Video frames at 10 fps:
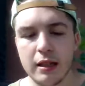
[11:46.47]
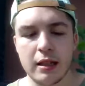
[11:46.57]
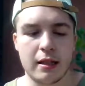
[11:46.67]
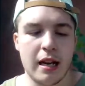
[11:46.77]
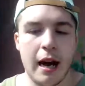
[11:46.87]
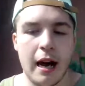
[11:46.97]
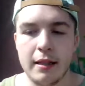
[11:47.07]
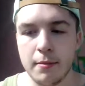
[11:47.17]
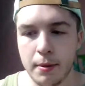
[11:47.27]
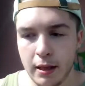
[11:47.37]
decide
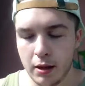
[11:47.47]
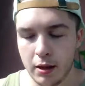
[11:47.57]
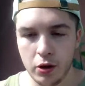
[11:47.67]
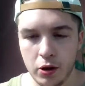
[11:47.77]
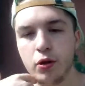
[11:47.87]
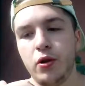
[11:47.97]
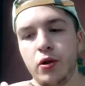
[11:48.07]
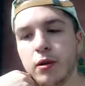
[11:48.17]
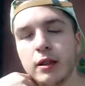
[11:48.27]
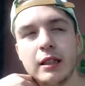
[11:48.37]
to be
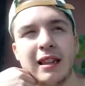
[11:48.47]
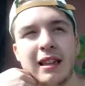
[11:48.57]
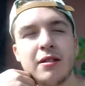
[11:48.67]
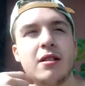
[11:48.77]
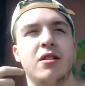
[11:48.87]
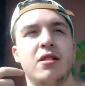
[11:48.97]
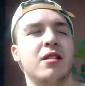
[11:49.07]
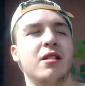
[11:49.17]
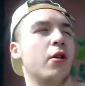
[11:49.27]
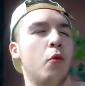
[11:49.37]
like, there's a
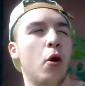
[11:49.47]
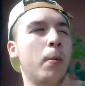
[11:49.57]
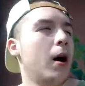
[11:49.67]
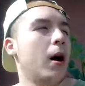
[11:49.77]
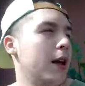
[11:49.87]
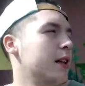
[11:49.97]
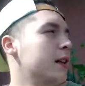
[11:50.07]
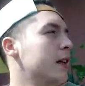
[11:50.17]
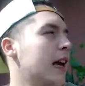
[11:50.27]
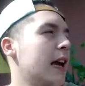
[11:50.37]
robot in
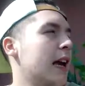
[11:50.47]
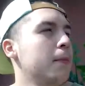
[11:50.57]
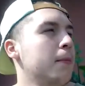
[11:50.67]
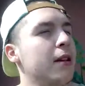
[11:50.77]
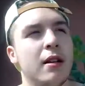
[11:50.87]
the game